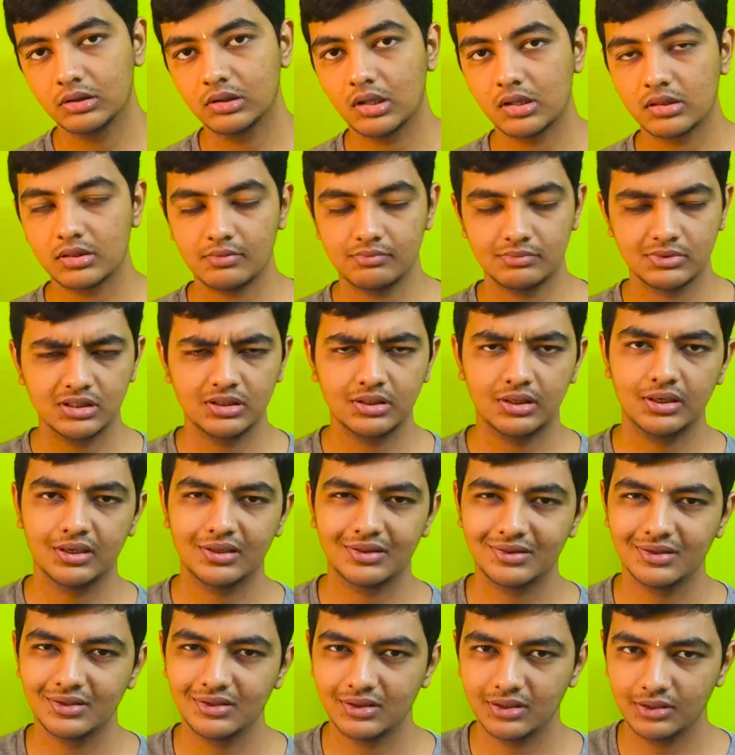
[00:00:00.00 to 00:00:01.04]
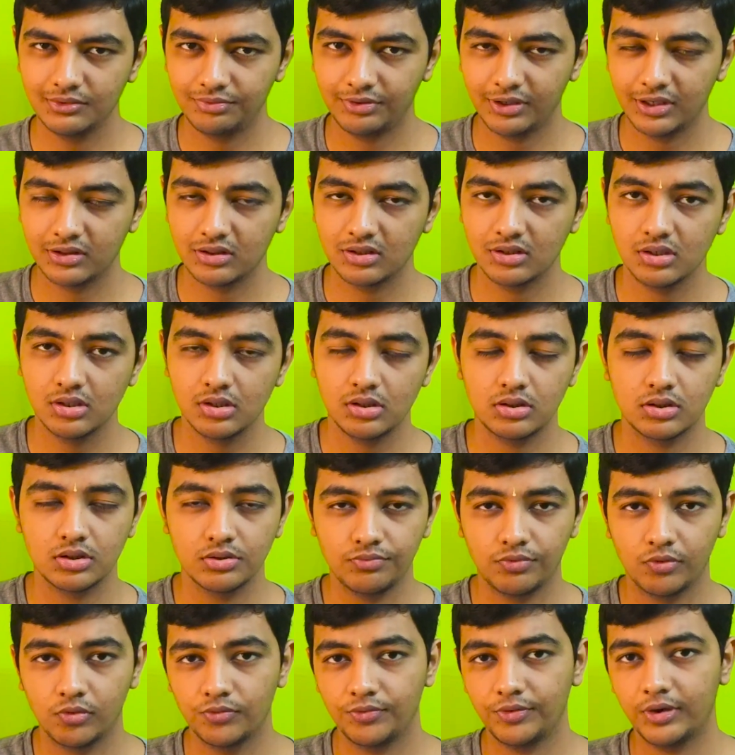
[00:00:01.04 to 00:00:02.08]
the Samsung Galaxy Z5 series, Z
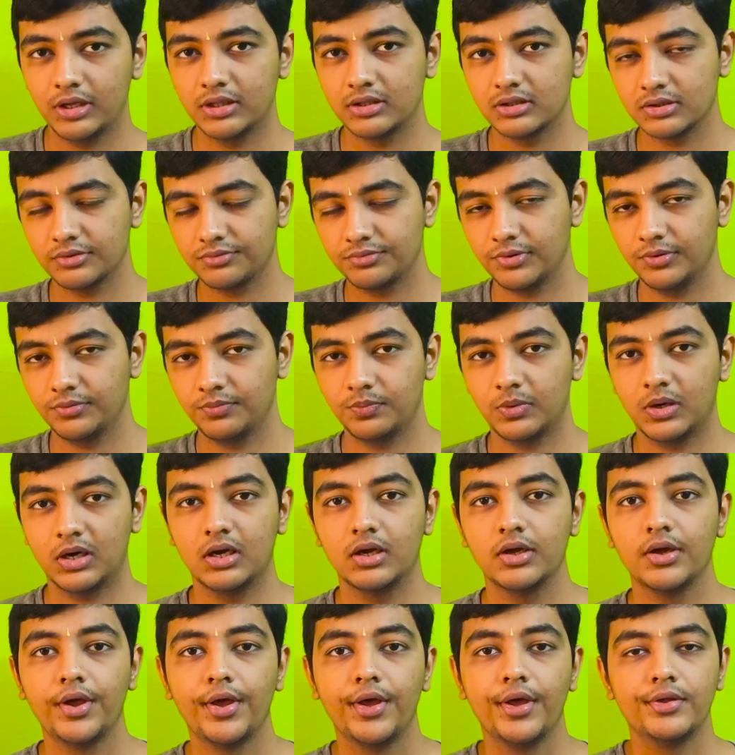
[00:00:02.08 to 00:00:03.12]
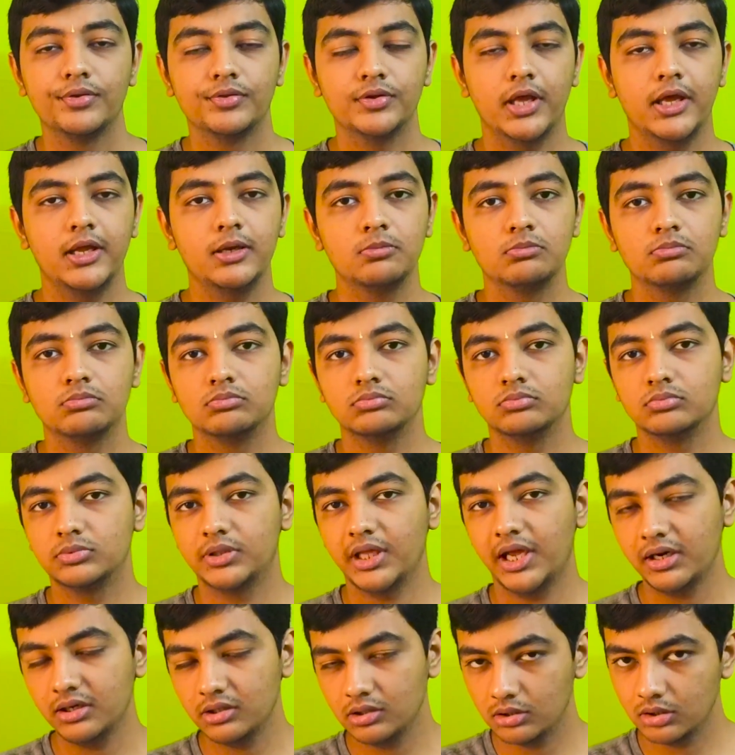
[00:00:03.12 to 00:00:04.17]
Fold 5, Z Flip 5. Then
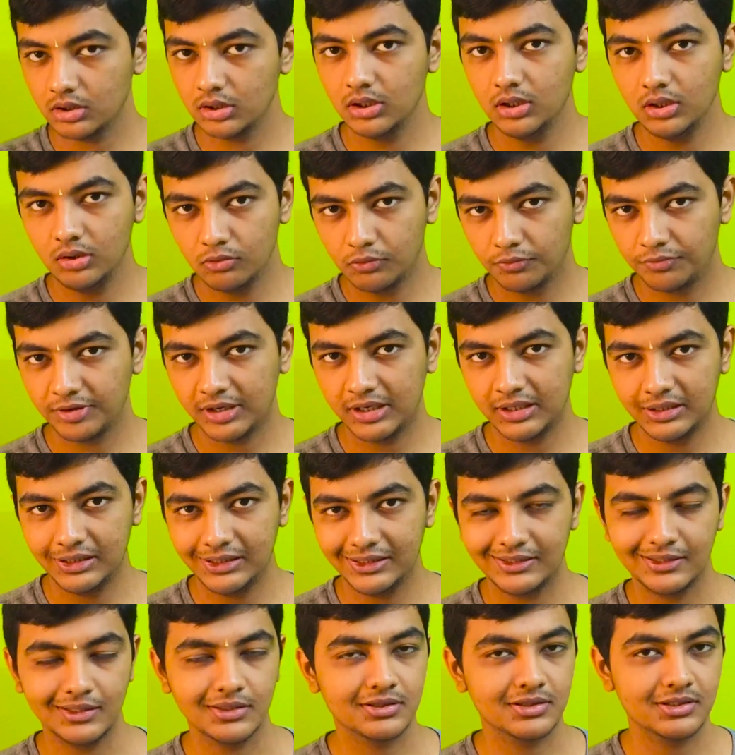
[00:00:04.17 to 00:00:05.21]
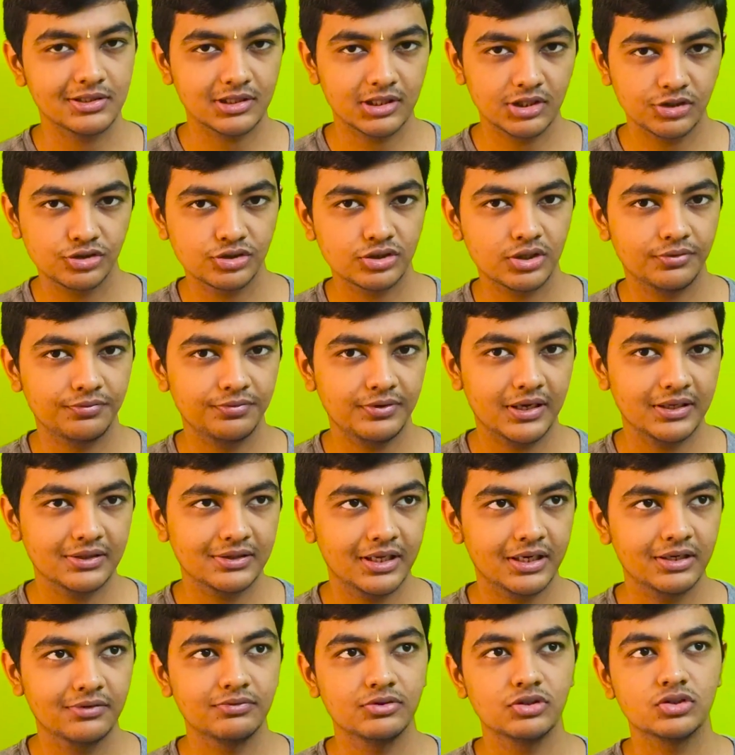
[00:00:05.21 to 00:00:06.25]
there is the eco-friendly cases and stuff like
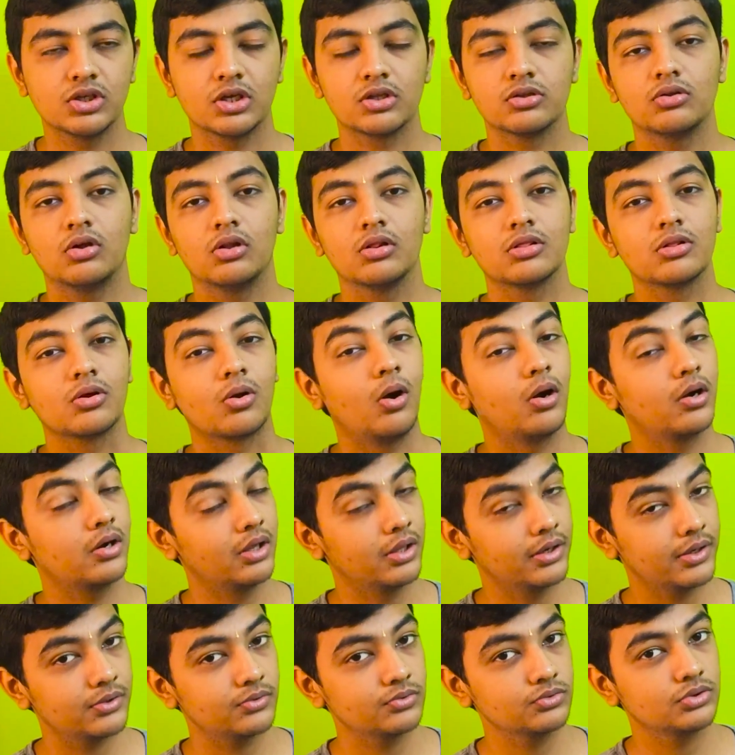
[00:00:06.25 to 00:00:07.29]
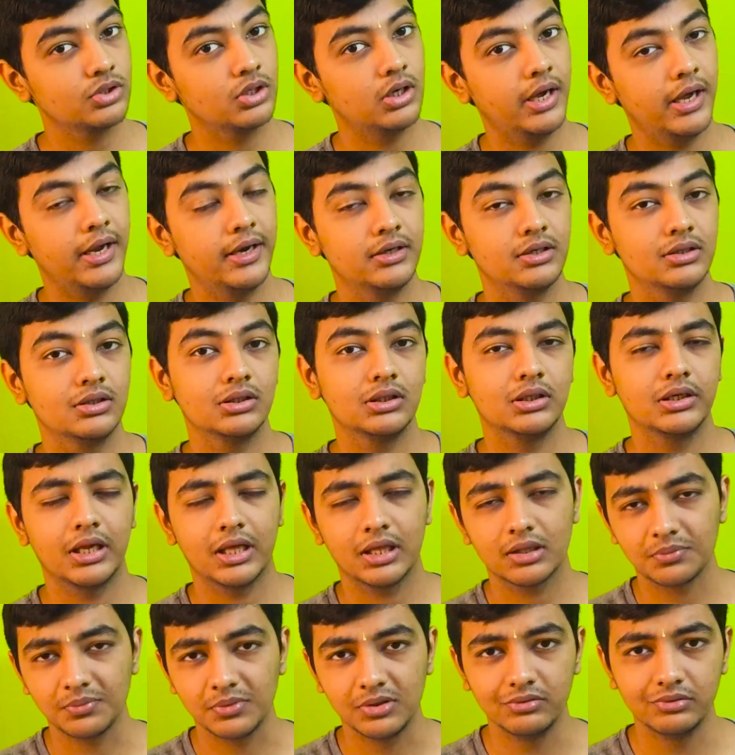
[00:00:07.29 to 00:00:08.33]
that, which has also got announced and it
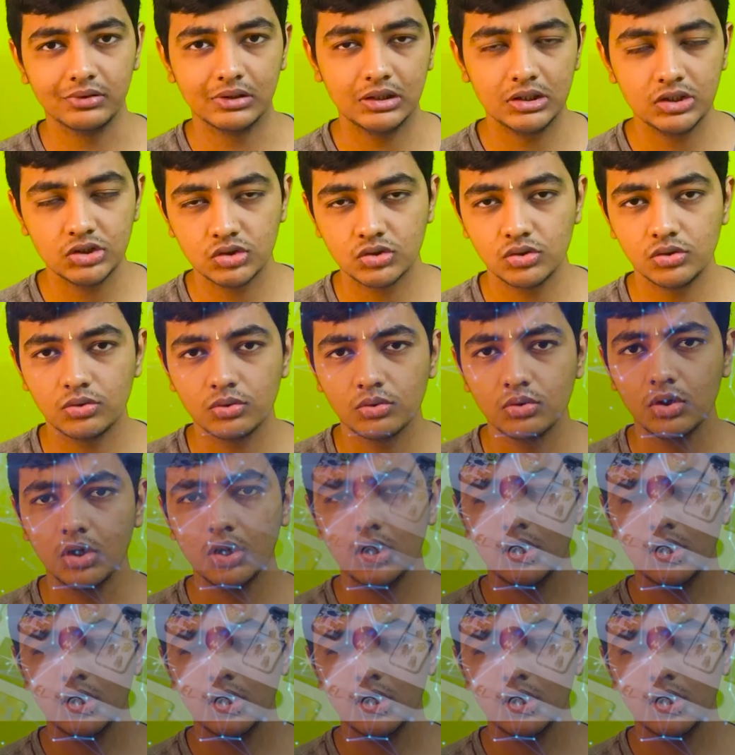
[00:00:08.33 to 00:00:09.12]
has been released too.